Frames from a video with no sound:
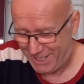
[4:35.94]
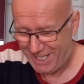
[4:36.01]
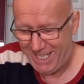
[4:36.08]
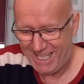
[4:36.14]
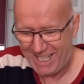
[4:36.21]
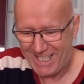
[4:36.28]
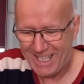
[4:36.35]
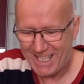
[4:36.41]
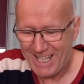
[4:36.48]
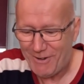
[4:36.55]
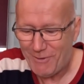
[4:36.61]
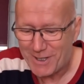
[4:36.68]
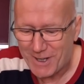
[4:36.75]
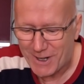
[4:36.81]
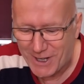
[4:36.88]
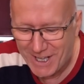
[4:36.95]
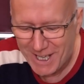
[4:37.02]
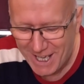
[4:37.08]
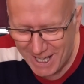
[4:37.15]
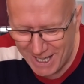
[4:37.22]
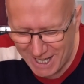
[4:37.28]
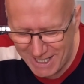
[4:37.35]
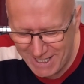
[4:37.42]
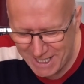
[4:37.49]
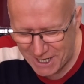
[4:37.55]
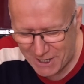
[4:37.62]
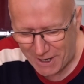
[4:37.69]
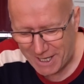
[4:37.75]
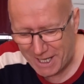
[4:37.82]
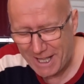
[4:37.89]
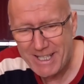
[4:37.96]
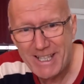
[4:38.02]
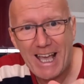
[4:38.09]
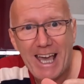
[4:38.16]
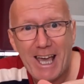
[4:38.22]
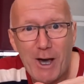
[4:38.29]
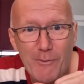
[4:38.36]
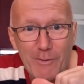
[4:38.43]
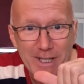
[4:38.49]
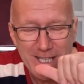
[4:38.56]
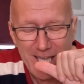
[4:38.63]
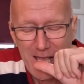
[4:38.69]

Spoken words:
Jeez, that's a crack. That's an A over